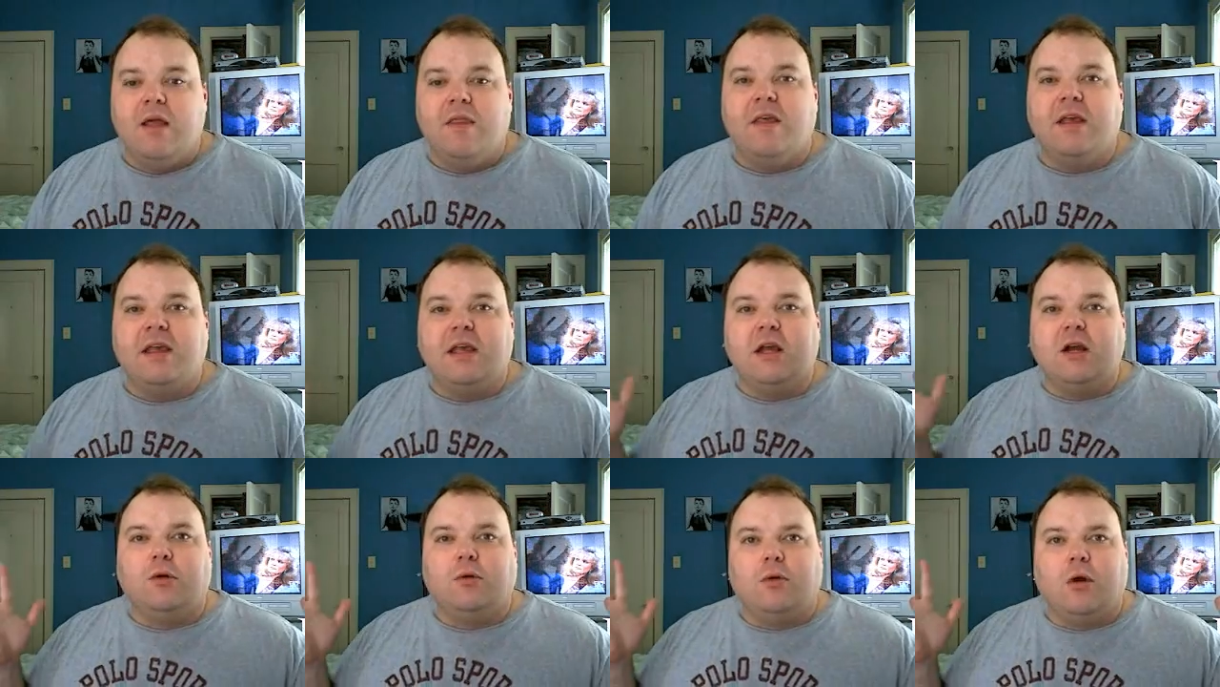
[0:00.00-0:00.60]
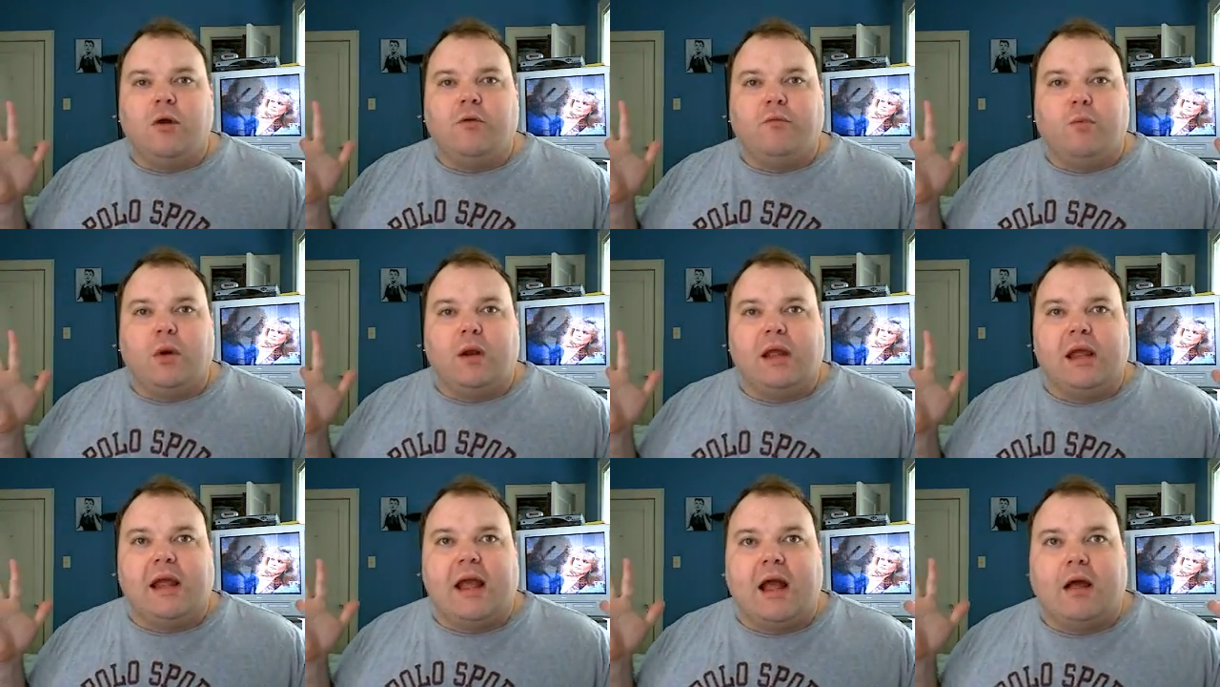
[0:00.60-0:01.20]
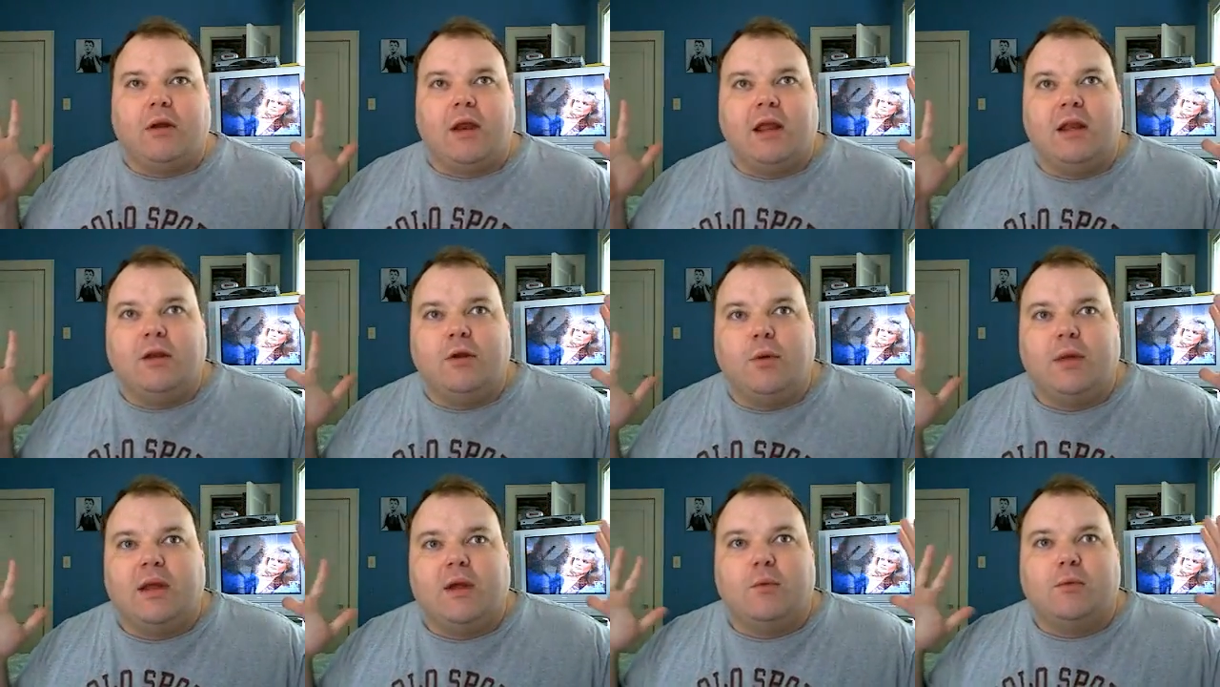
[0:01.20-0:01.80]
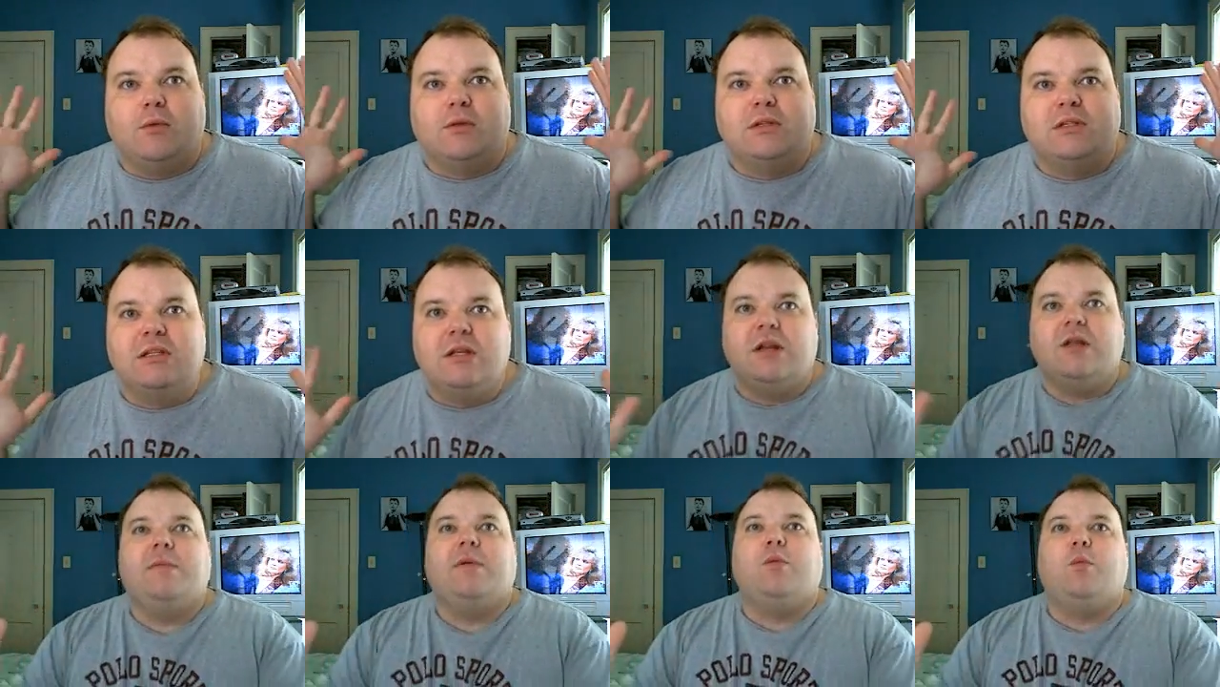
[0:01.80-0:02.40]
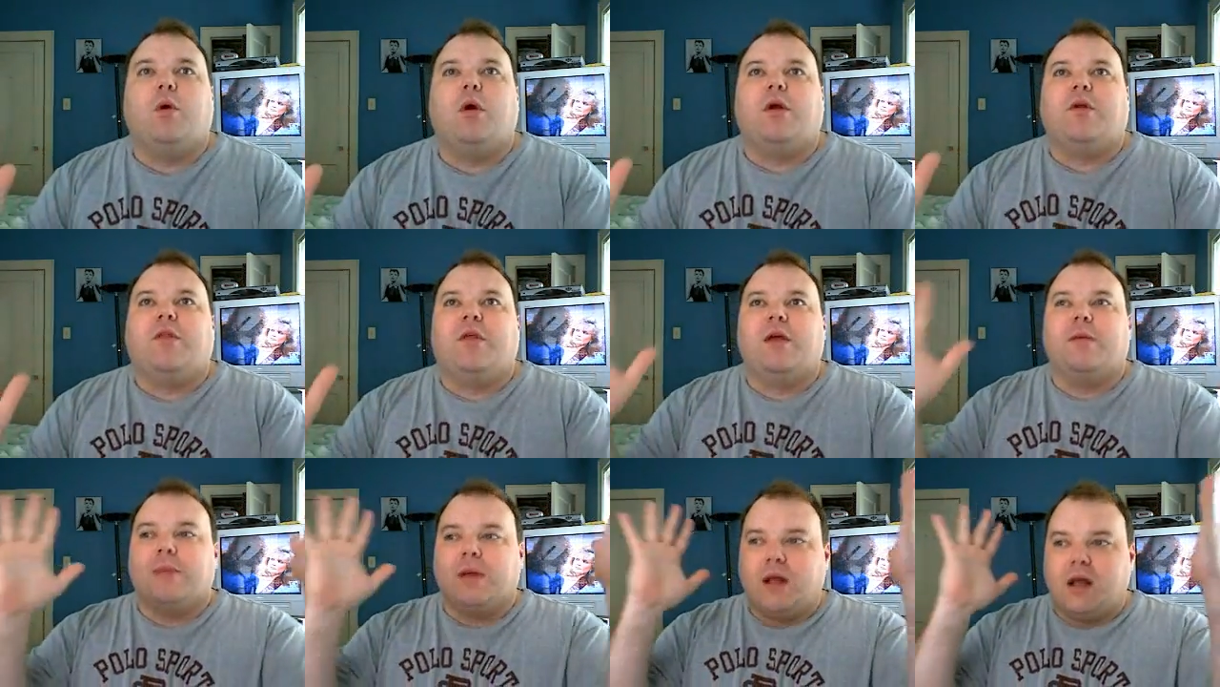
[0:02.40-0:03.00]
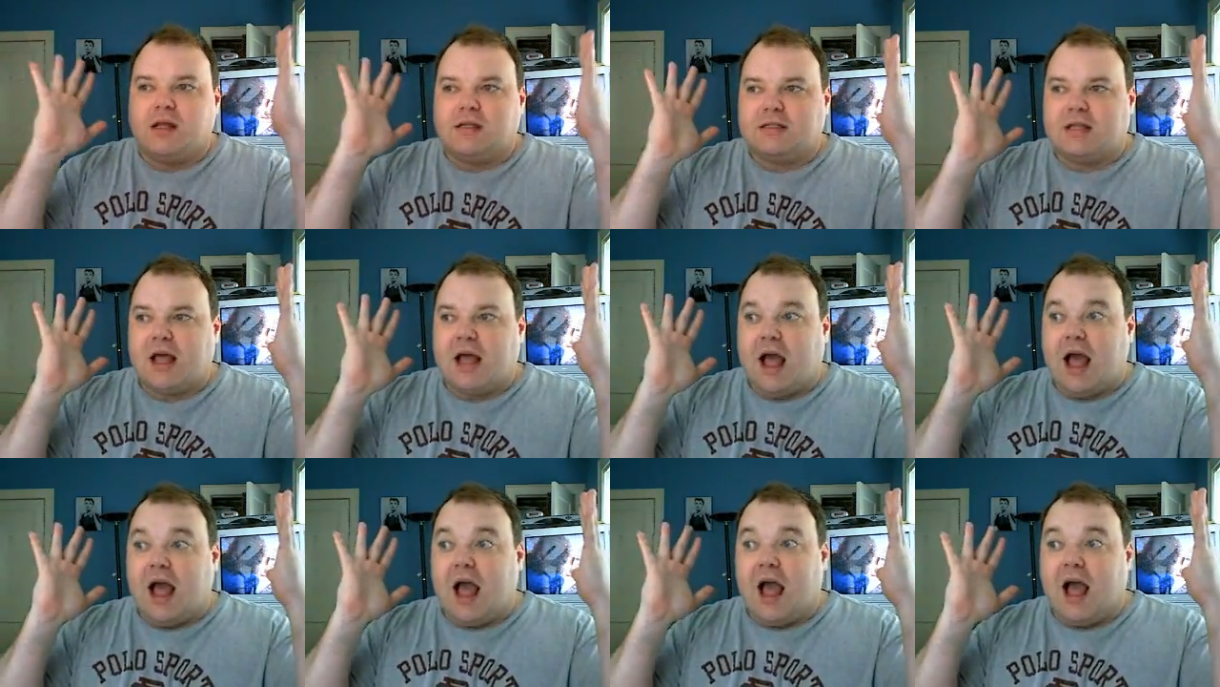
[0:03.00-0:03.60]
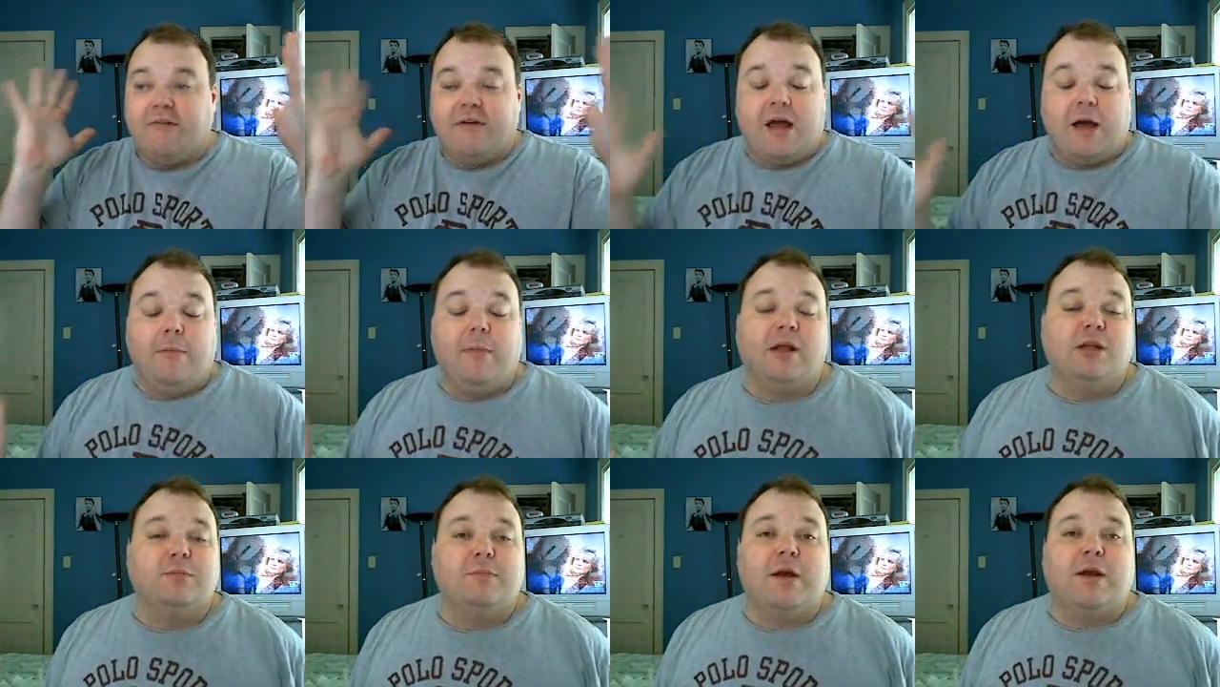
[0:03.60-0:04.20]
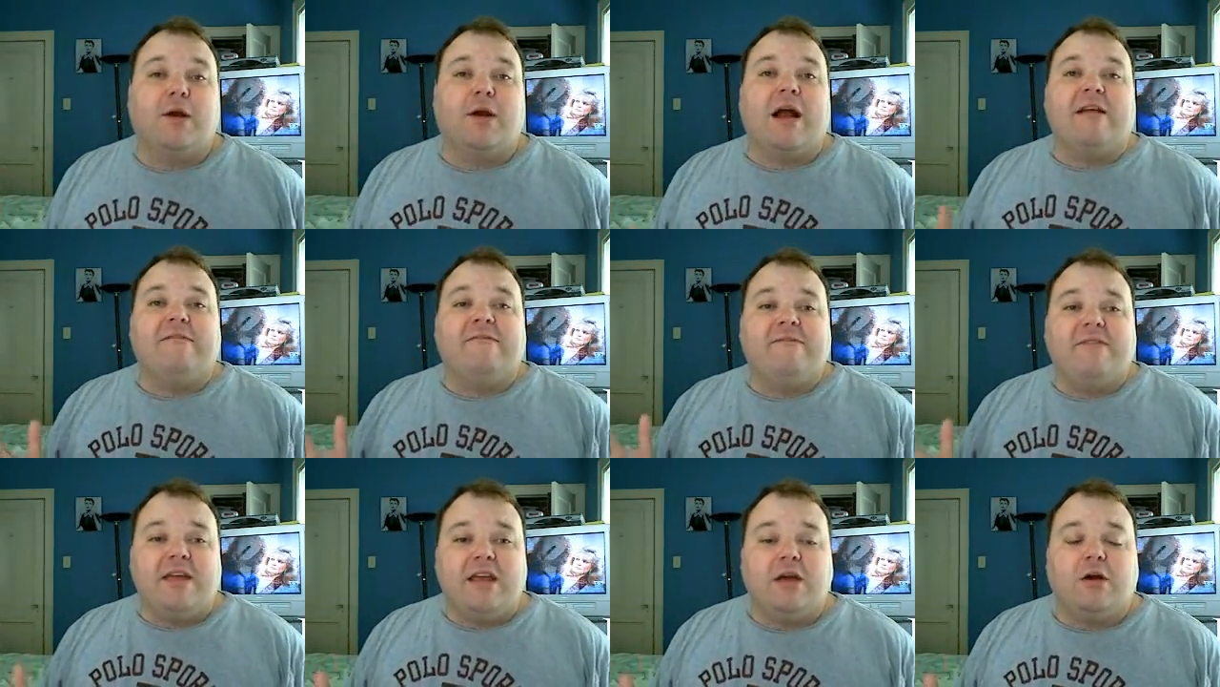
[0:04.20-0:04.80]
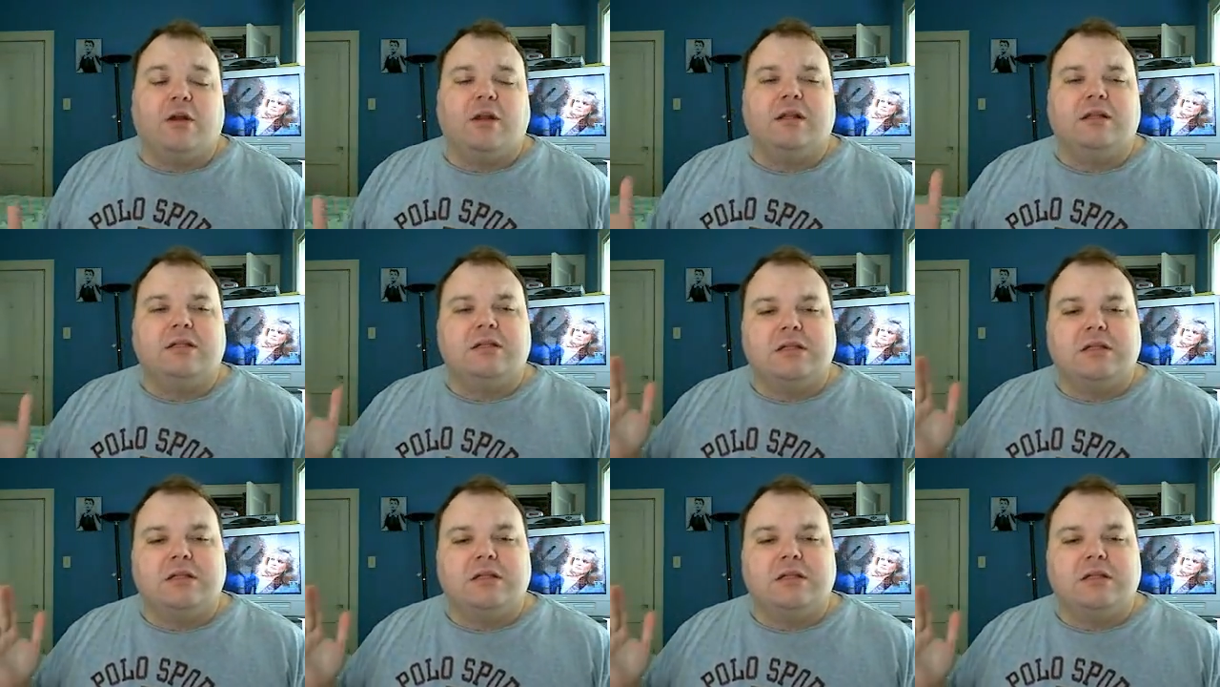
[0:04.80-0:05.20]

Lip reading: The year of working out and doing it will still have been worth it because of how much better I feel.